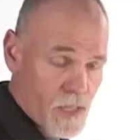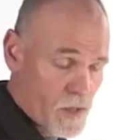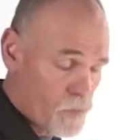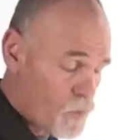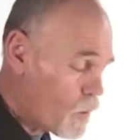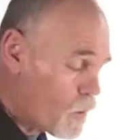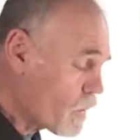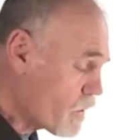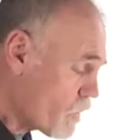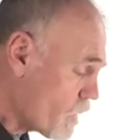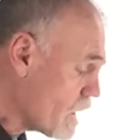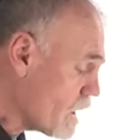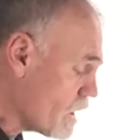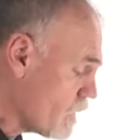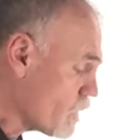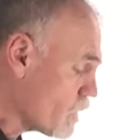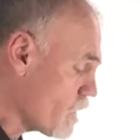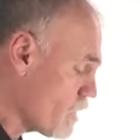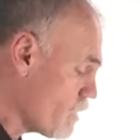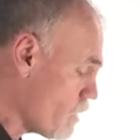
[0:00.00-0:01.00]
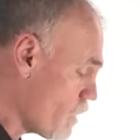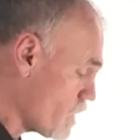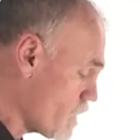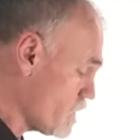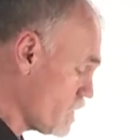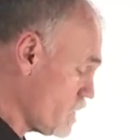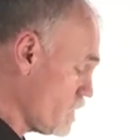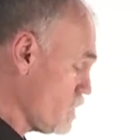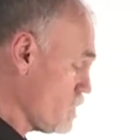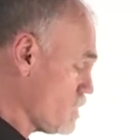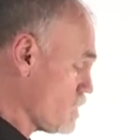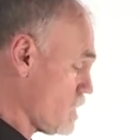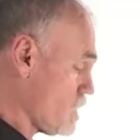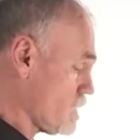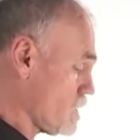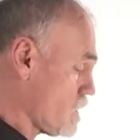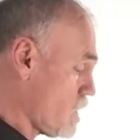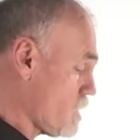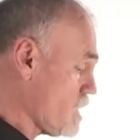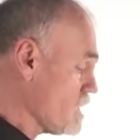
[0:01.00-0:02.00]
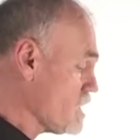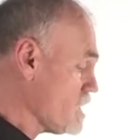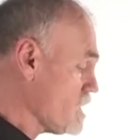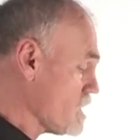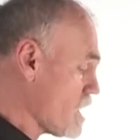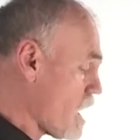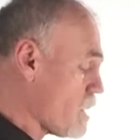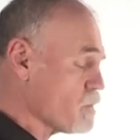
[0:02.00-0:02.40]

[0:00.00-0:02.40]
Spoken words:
And what we're really looking for is neutral. So this is